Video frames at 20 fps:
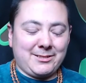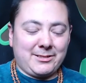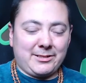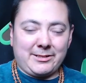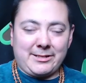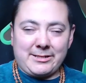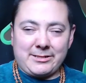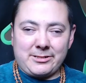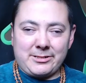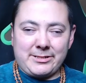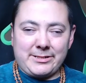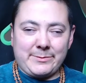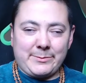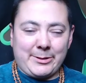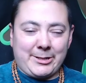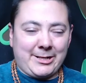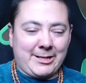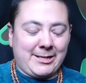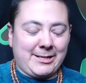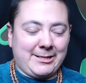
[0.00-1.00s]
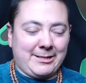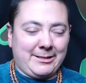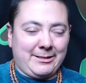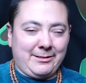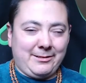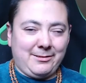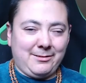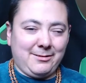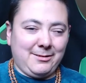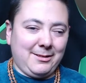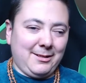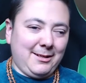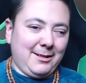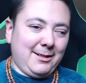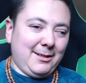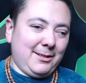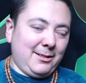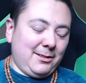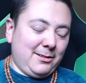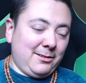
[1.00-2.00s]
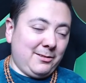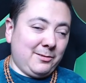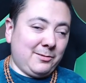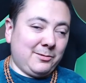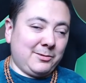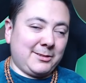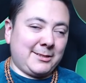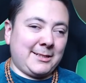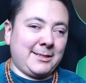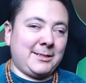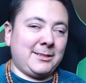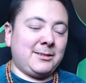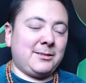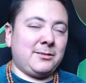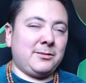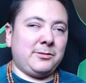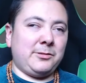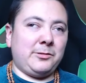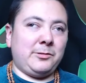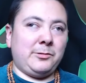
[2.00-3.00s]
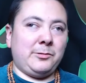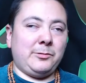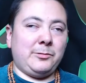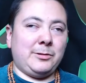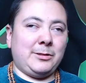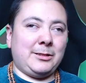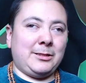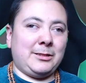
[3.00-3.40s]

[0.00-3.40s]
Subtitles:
your energy body, and you'll get to